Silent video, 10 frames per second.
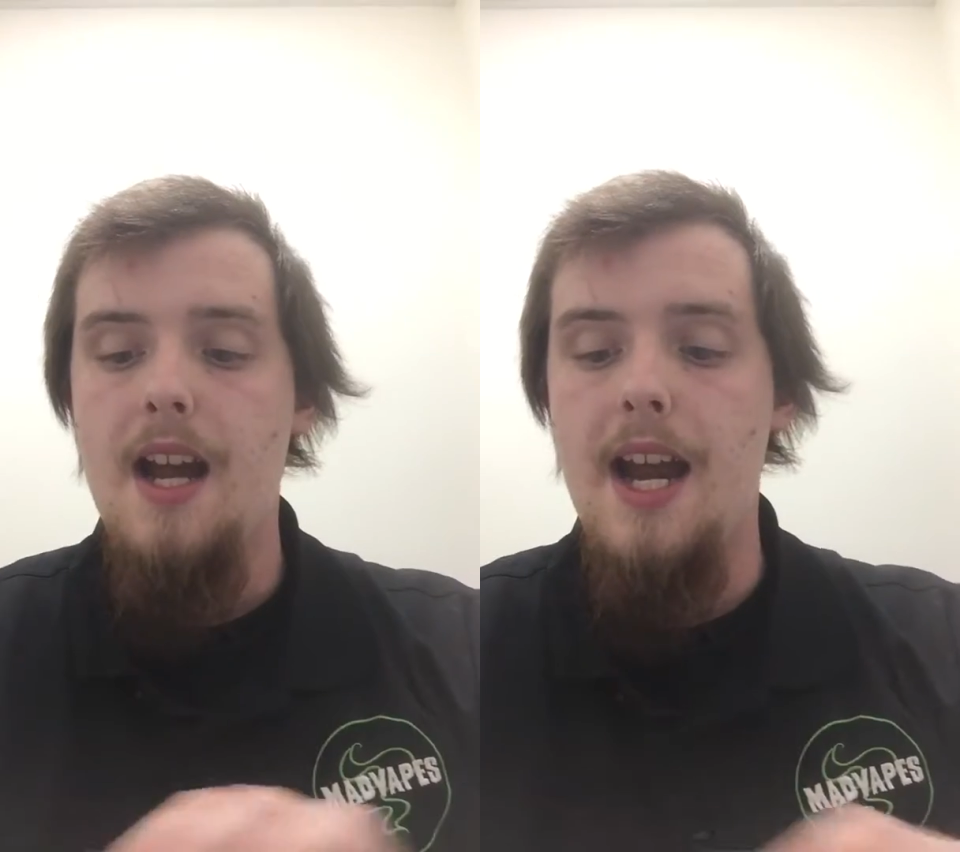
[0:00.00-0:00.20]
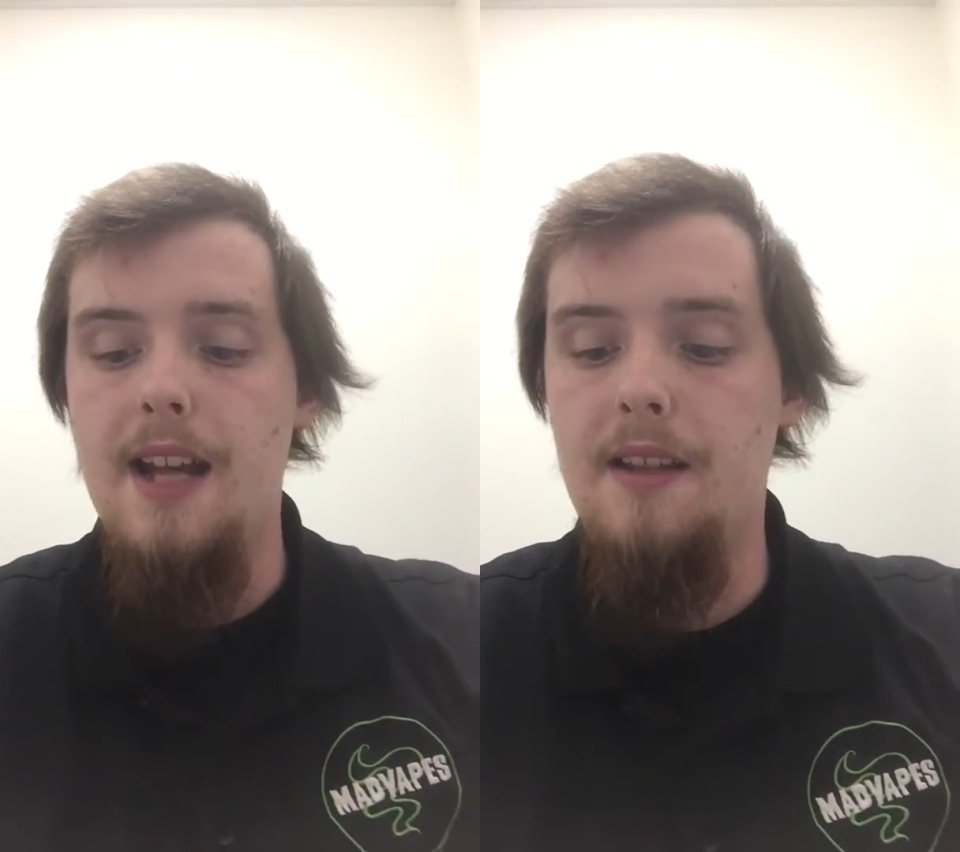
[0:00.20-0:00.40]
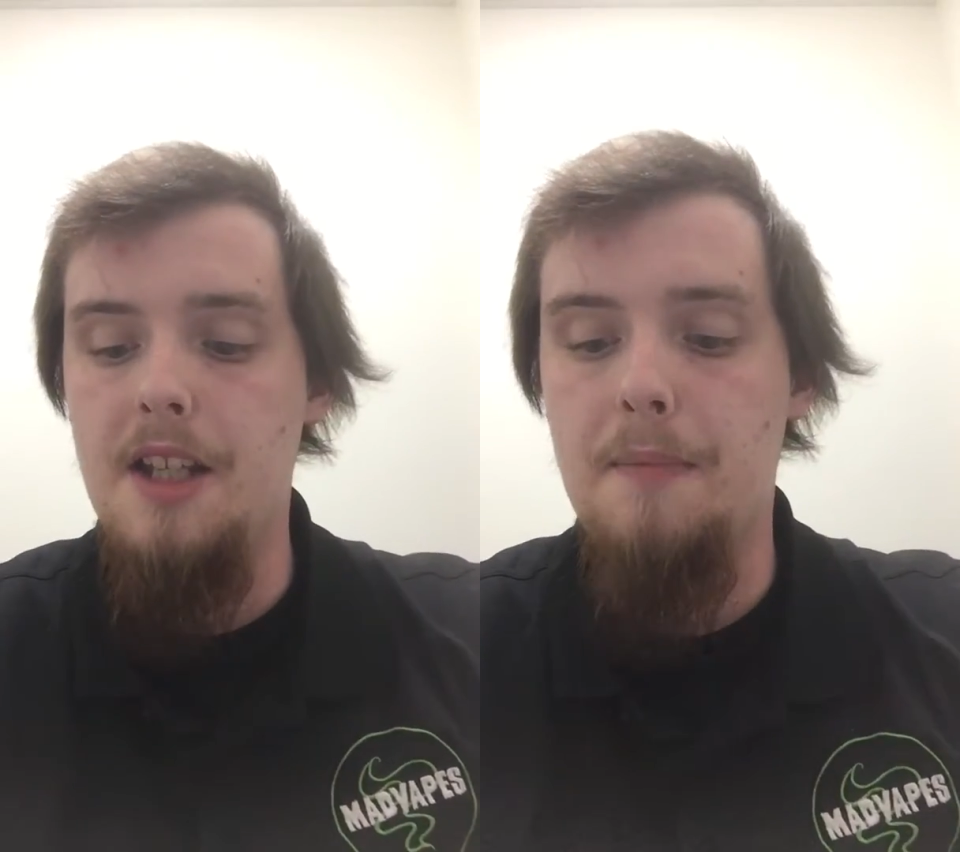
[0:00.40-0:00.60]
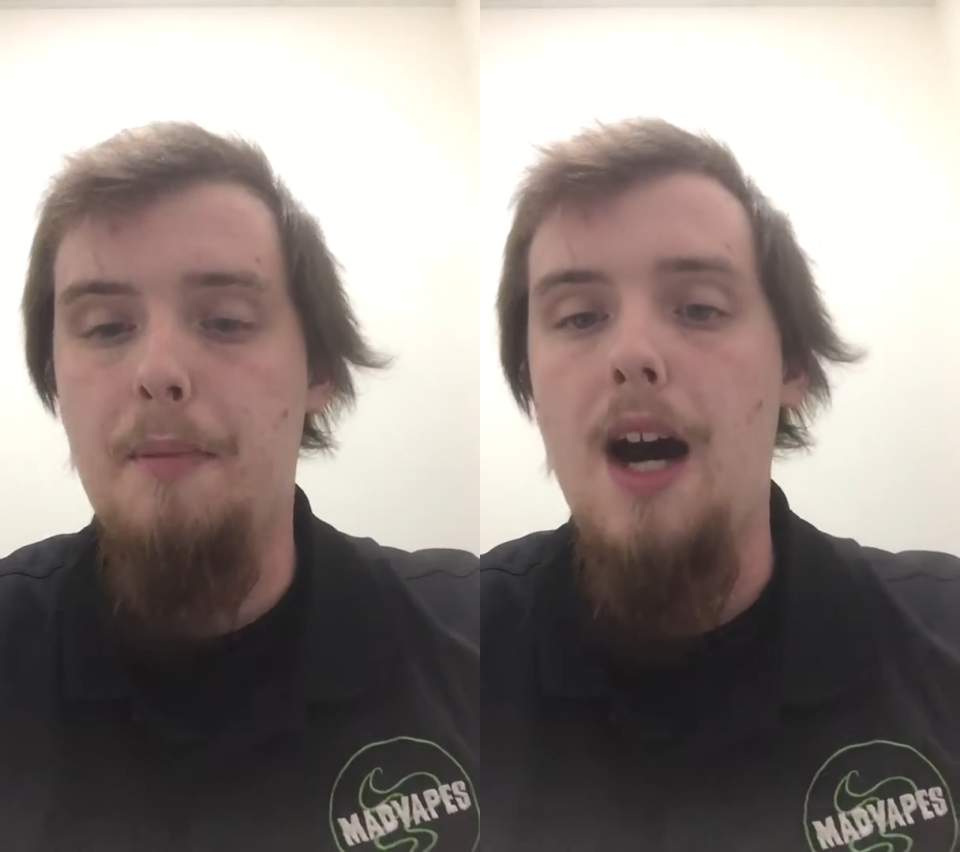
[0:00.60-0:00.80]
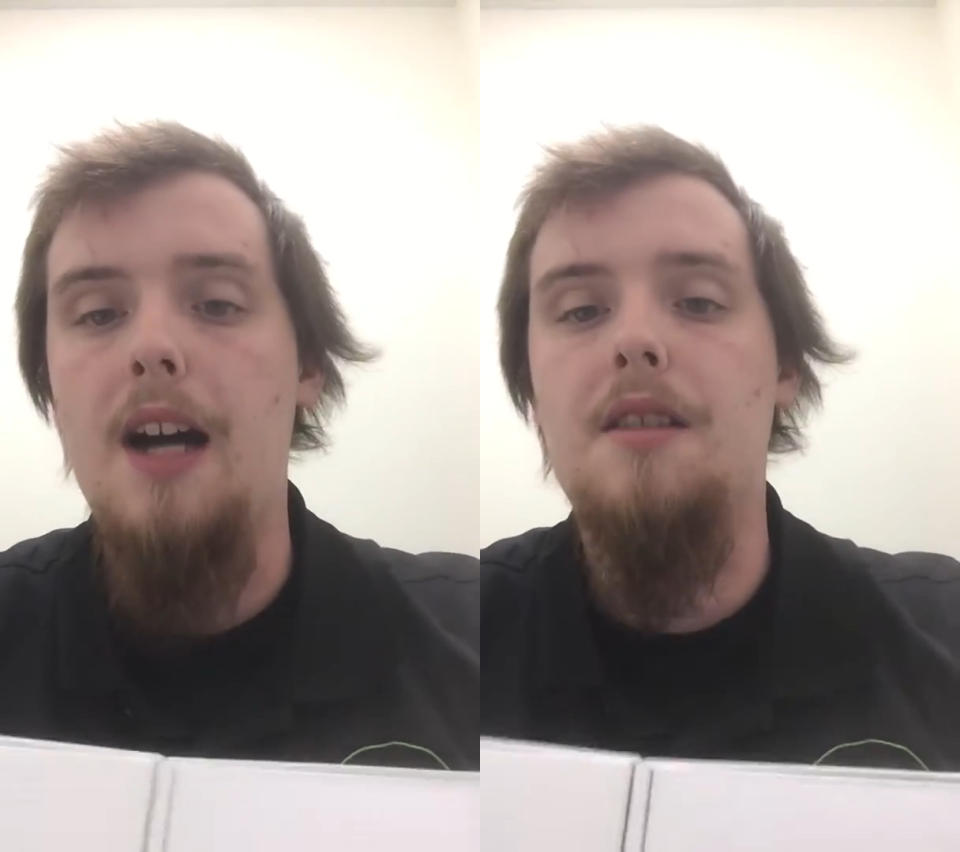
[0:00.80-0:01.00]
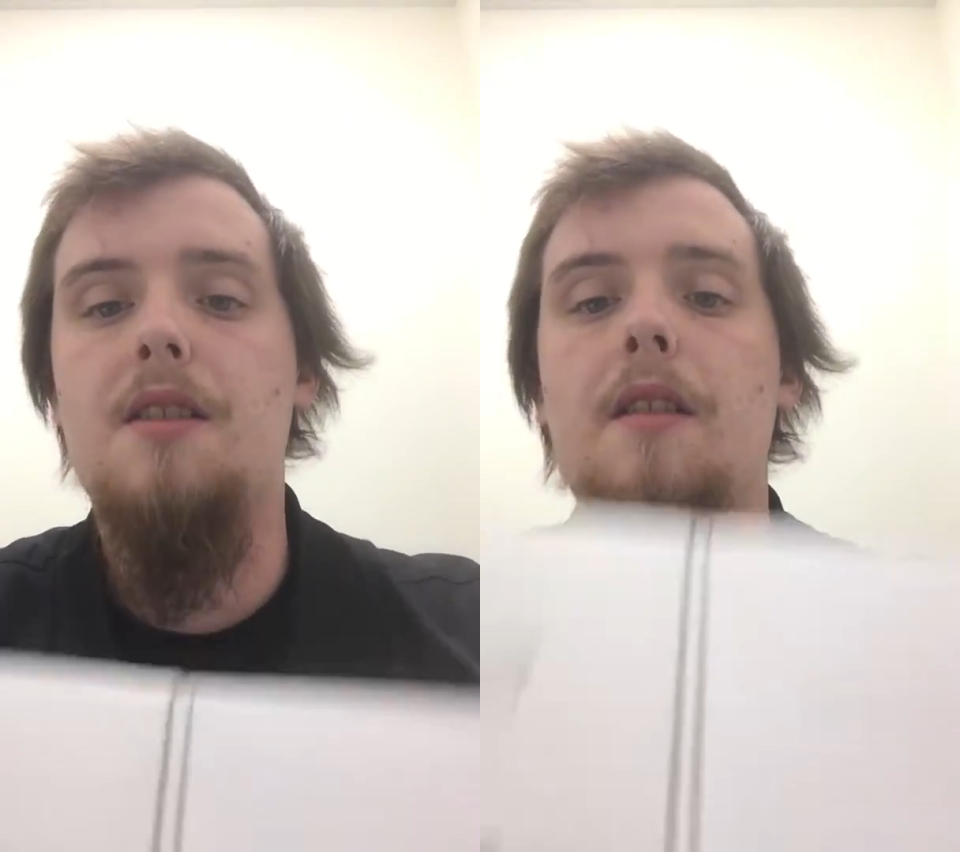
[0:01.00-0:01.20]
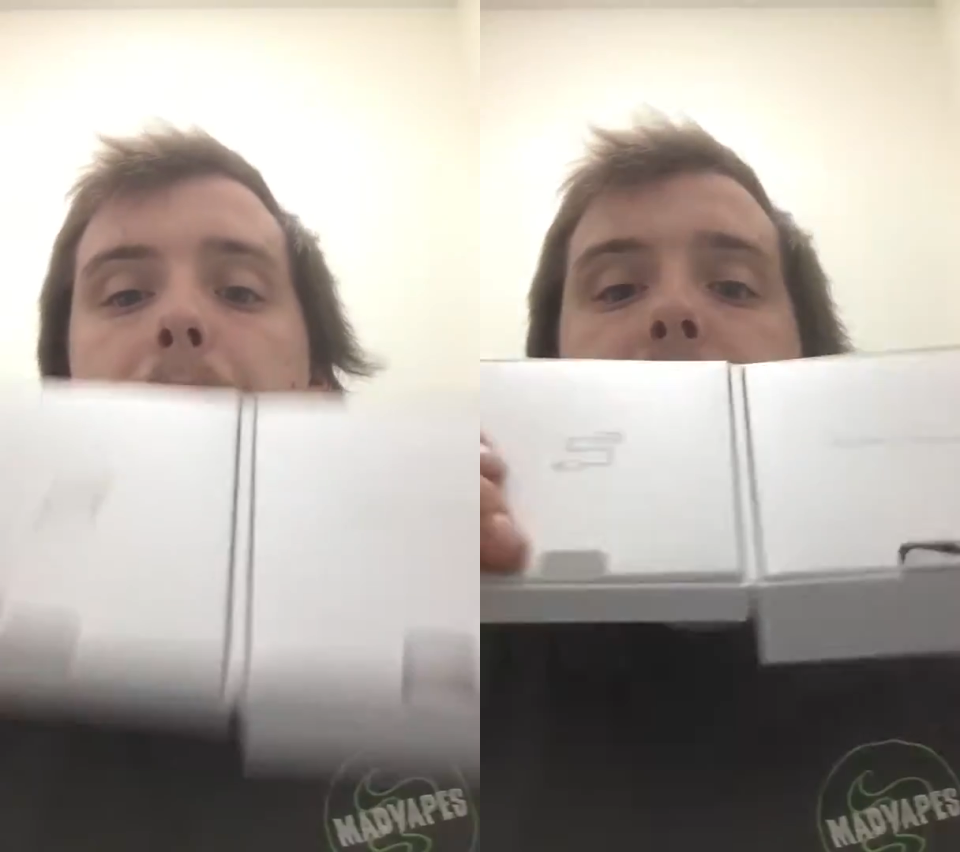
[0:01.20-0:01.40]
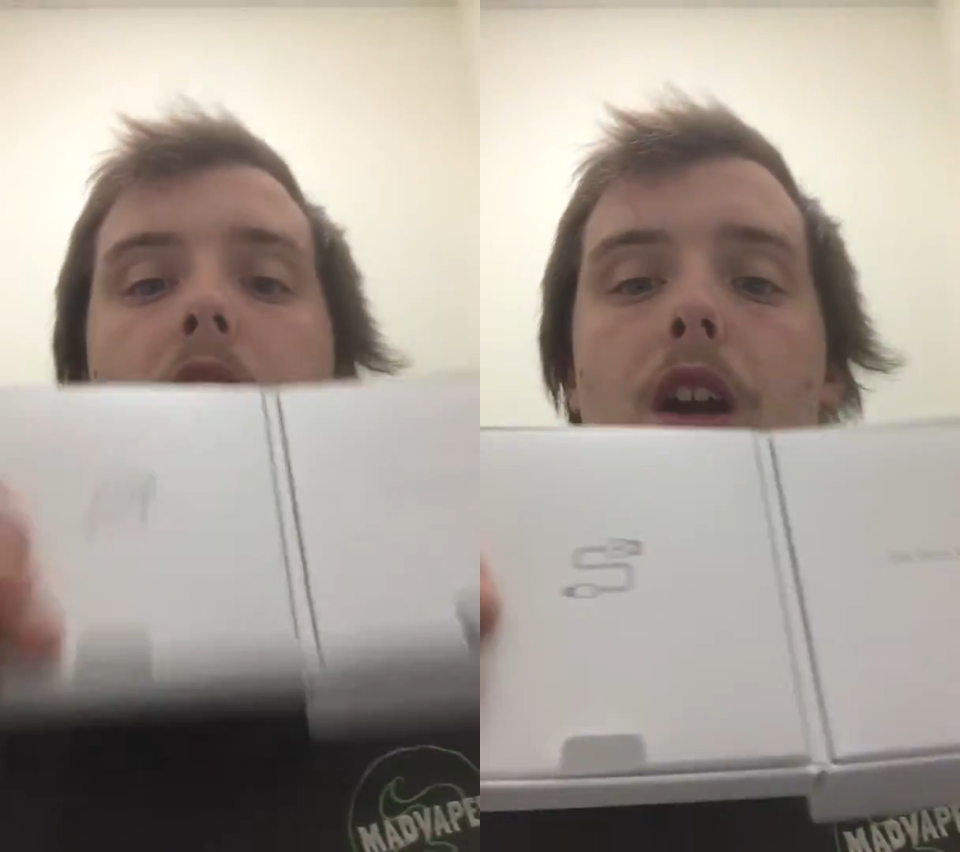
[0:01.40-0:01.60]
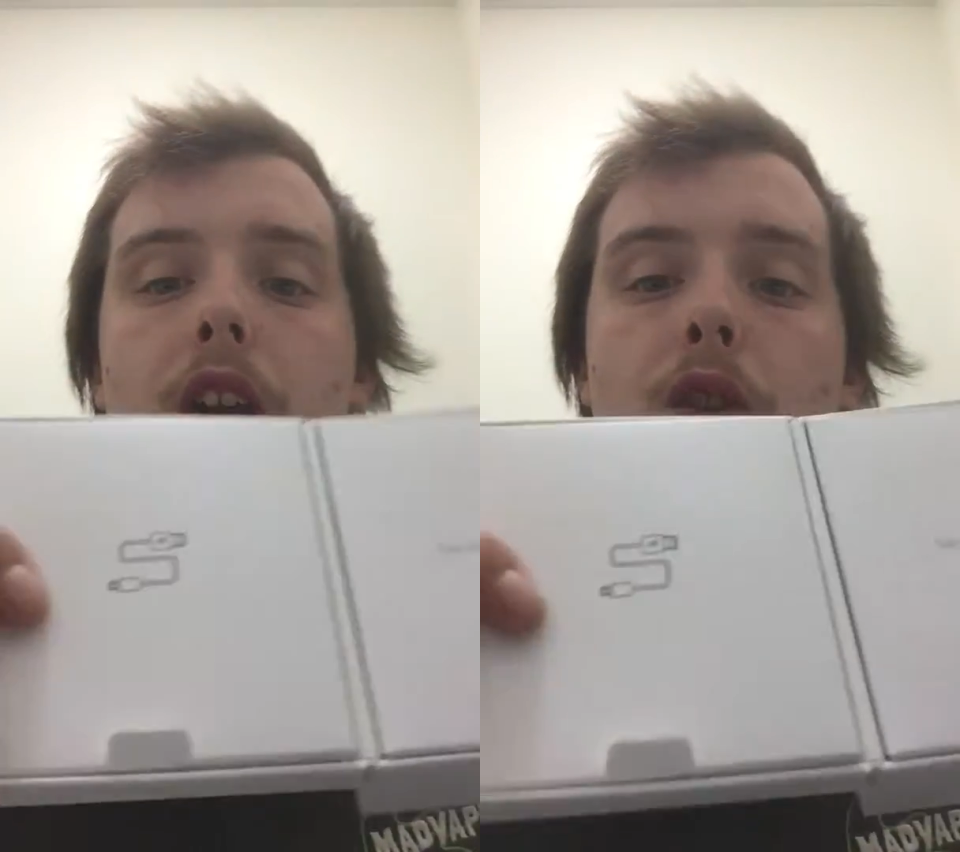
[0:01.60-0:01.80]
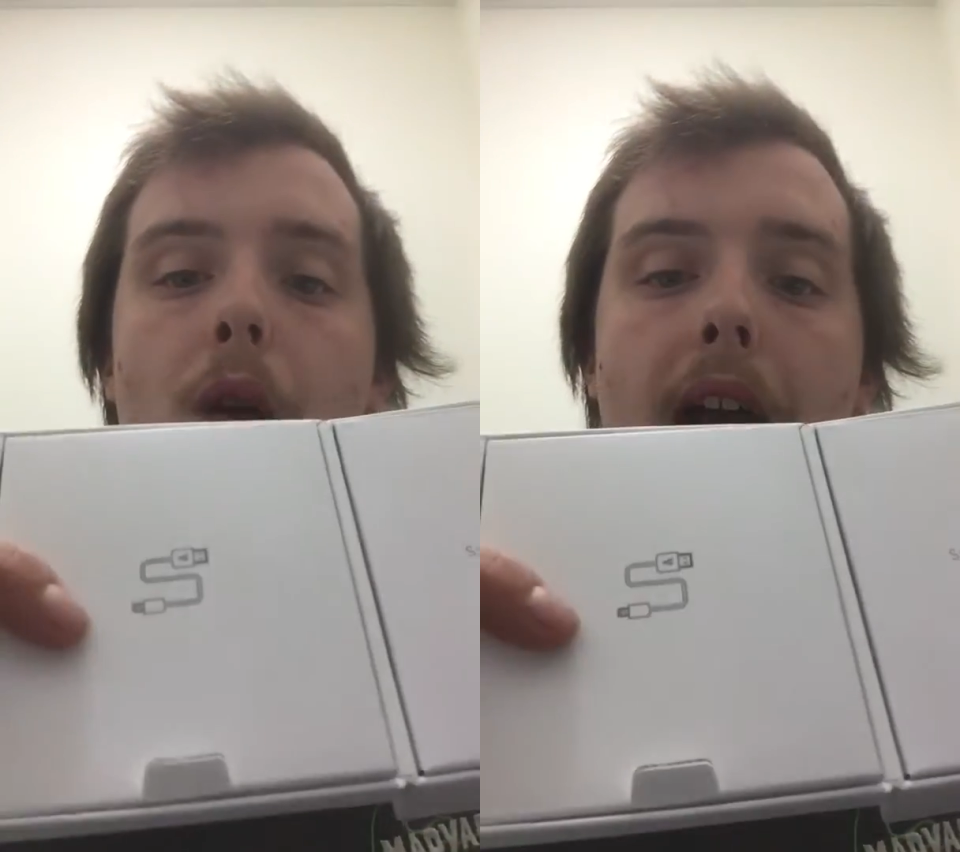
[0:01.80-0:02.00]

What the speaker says: In this box, you